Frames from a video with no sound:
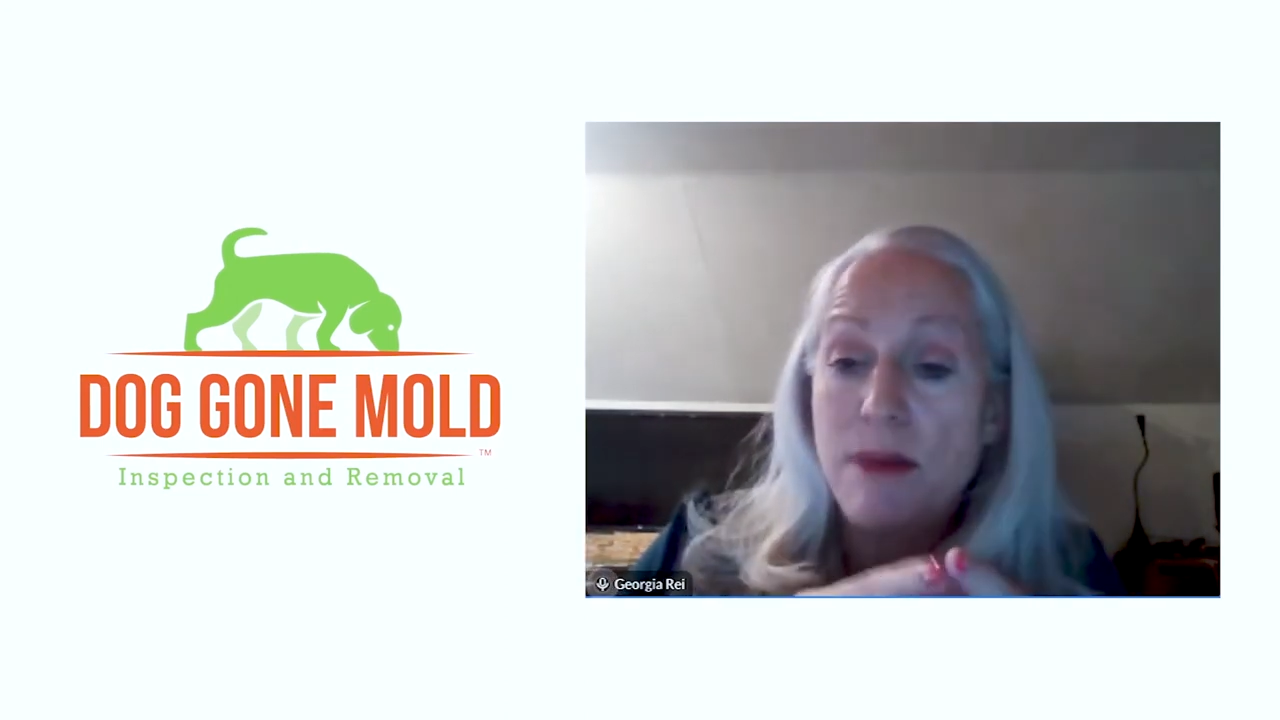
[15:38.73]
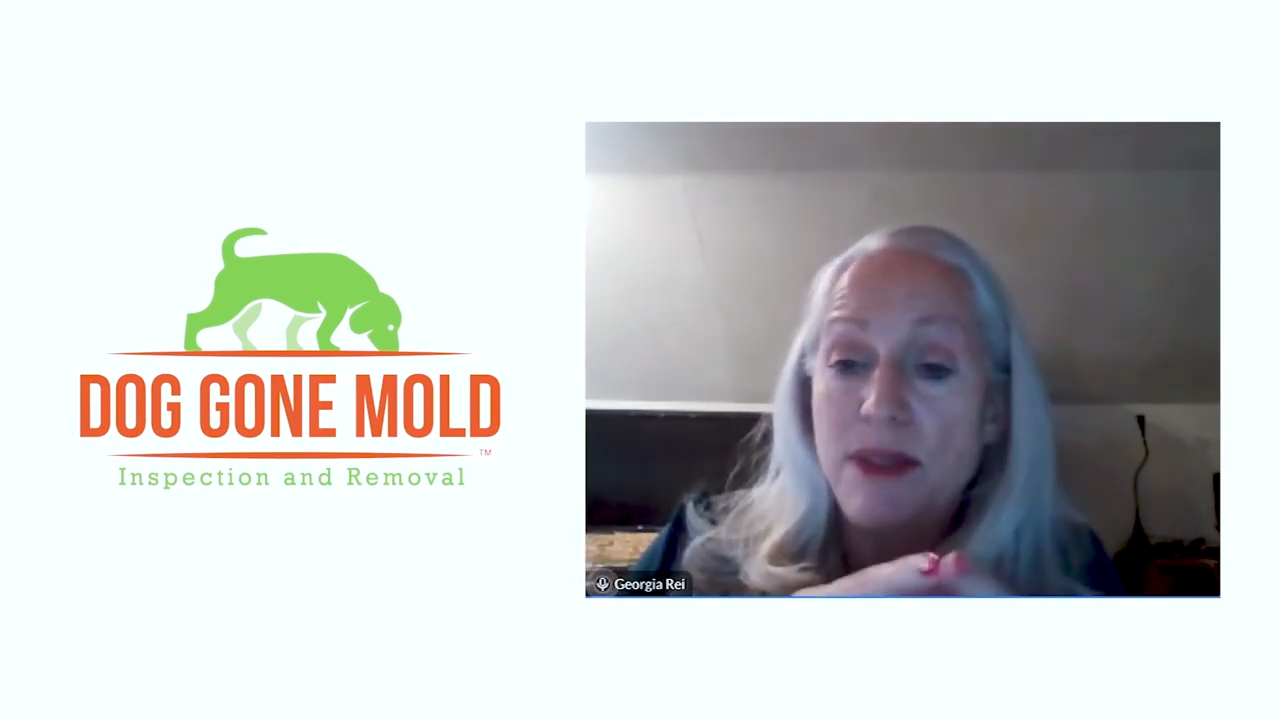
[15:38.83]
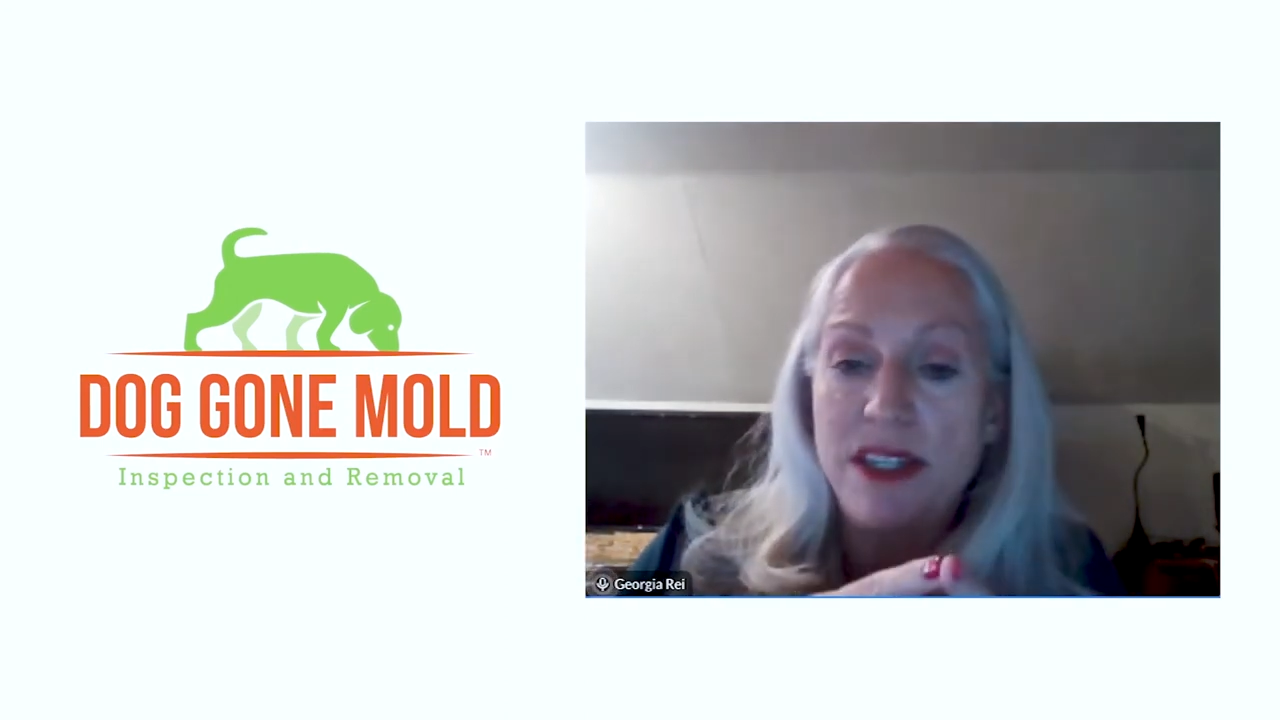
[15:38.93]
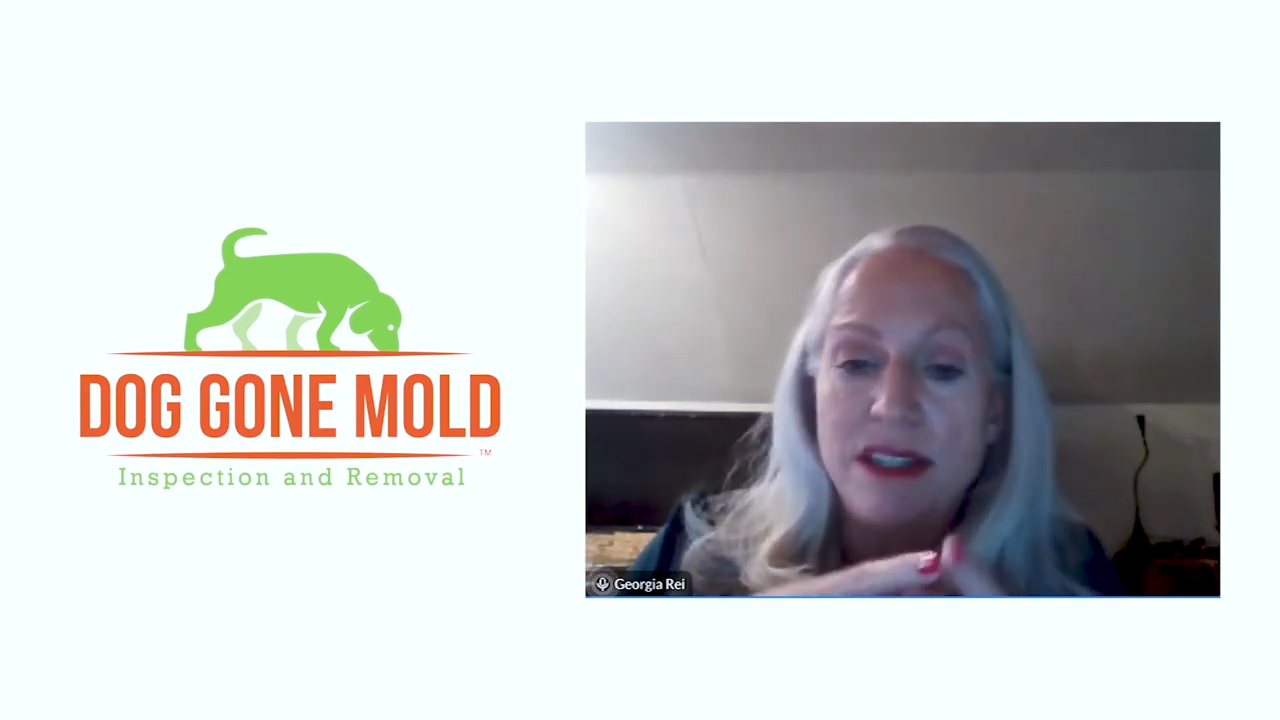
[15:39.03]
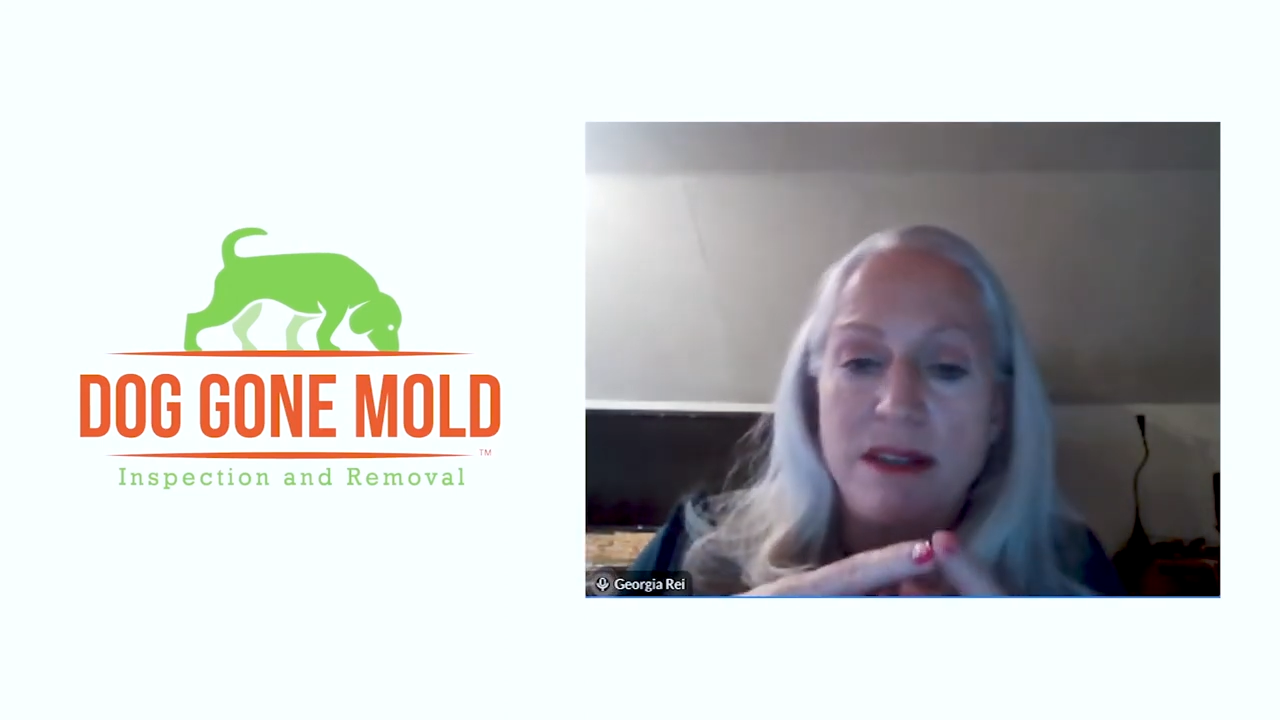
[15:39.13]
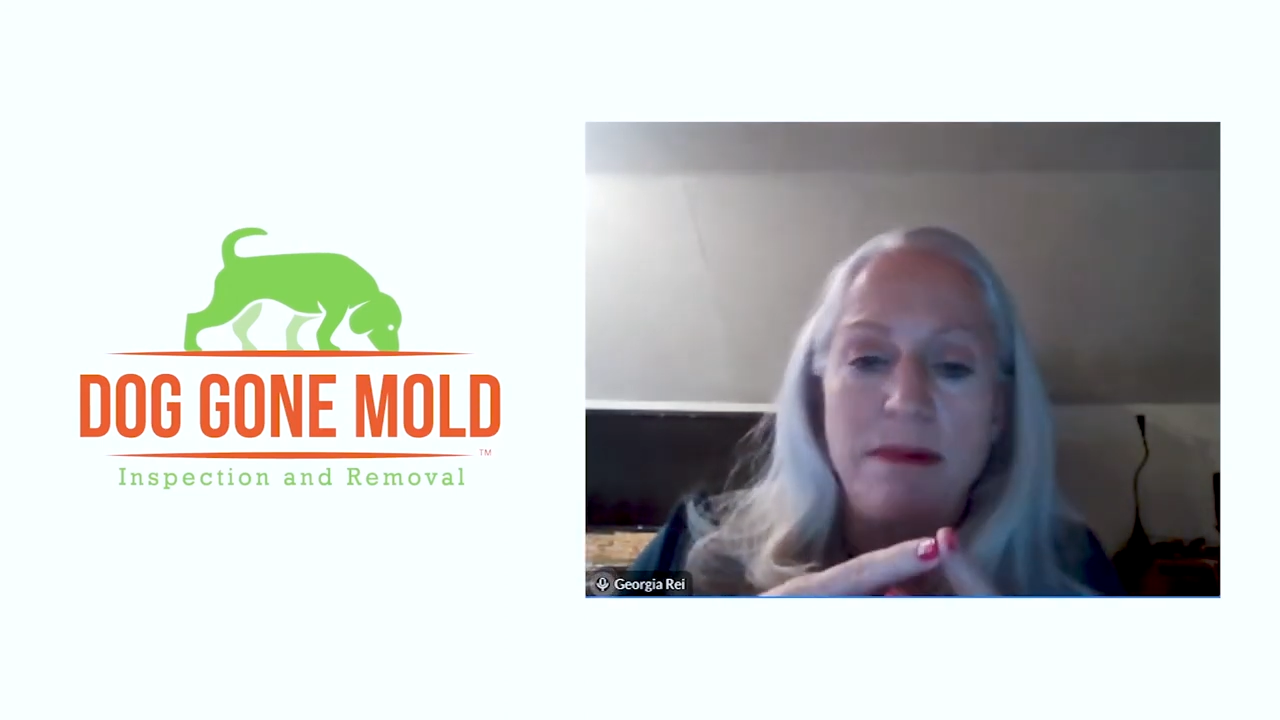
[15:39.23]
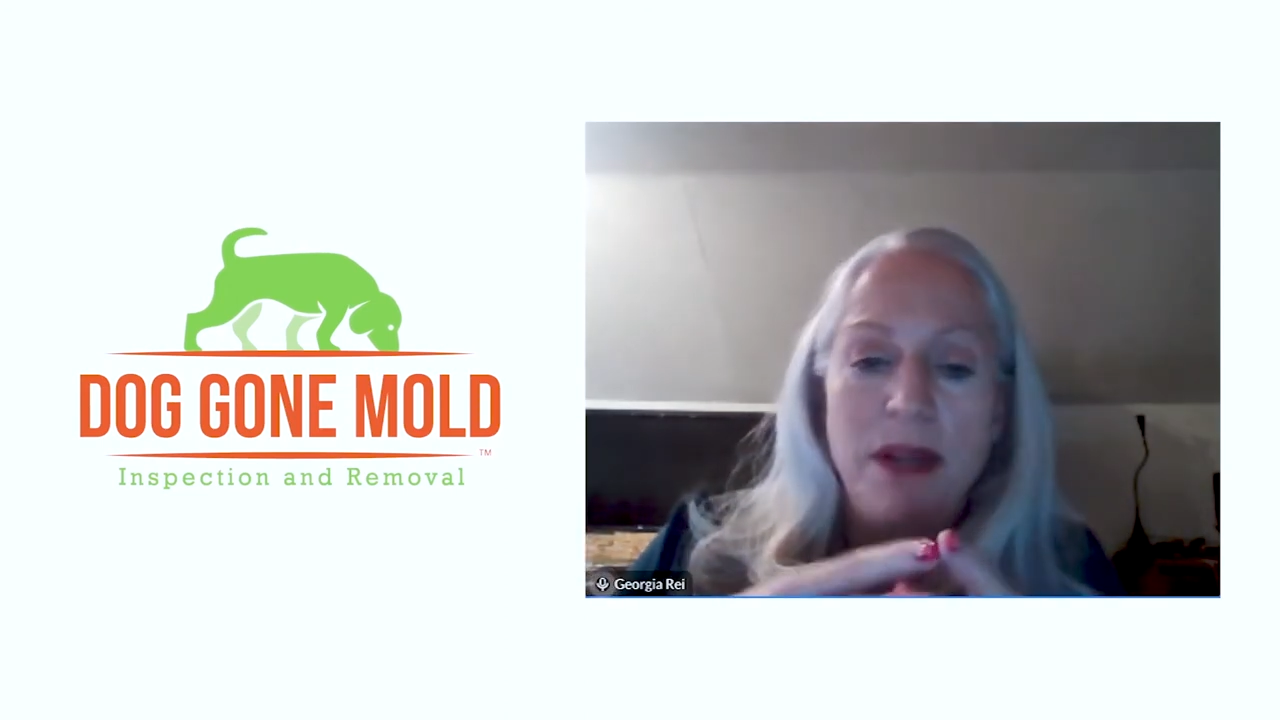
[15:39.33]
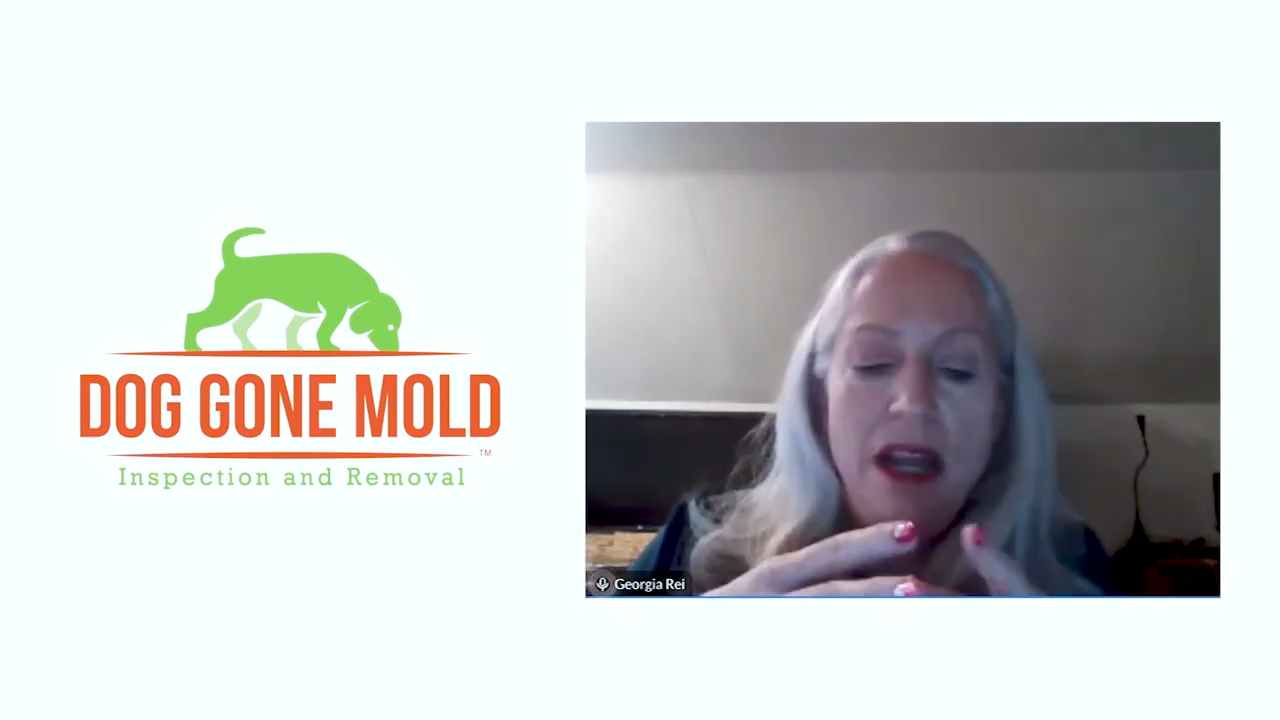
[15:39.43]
system